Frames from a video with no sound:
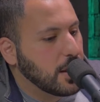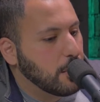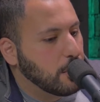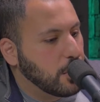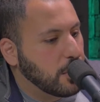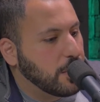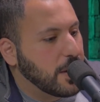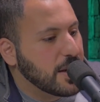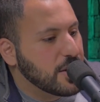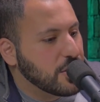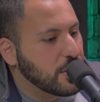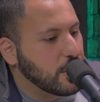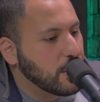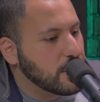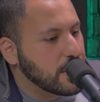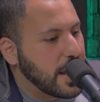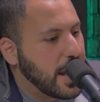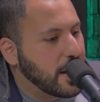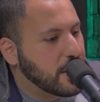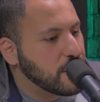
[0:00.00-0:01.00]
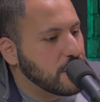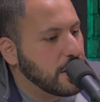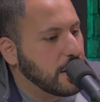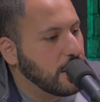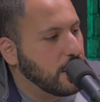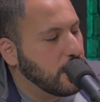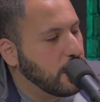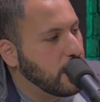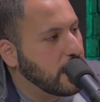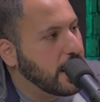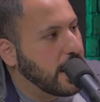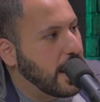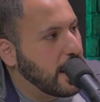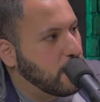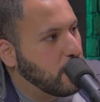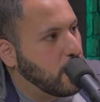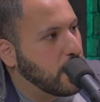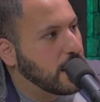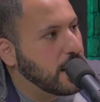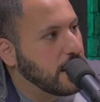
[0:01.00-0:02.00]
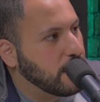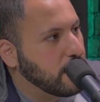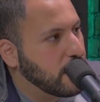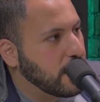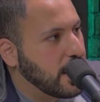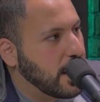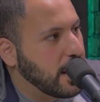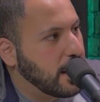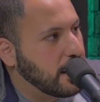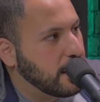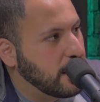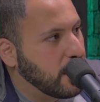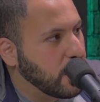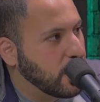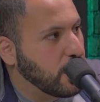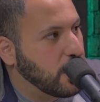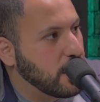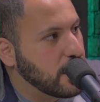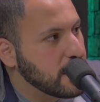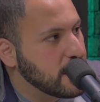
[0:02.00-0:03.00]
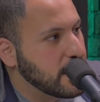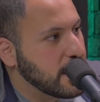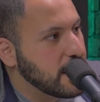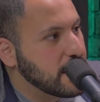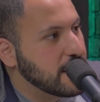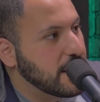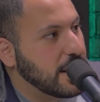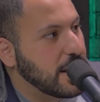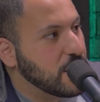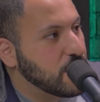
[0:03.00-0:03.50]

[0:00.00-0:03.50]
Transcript: professionals actually look at whatever that occurrence is and they